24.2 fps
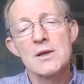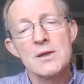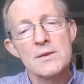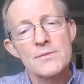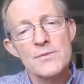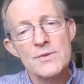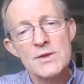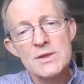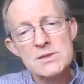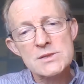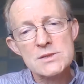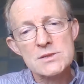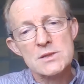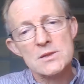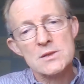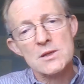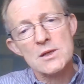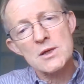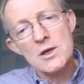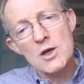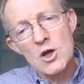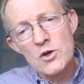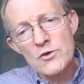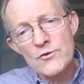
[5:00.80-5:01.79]
This
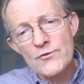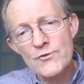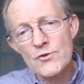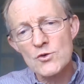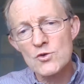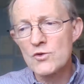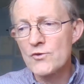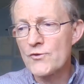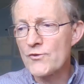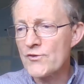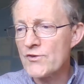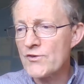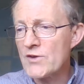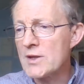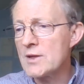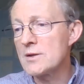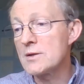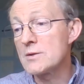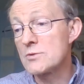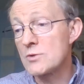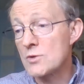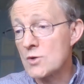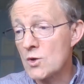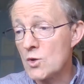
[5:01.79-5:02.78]
overall
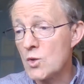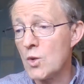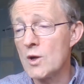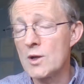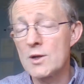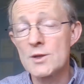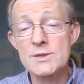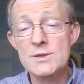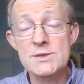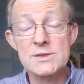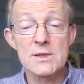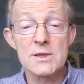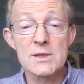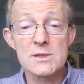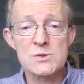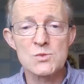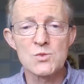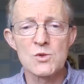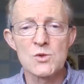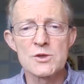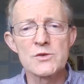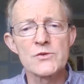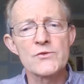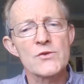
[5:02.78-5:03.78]
feel or quality is
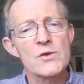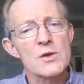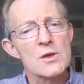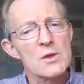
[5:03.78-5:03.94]
one of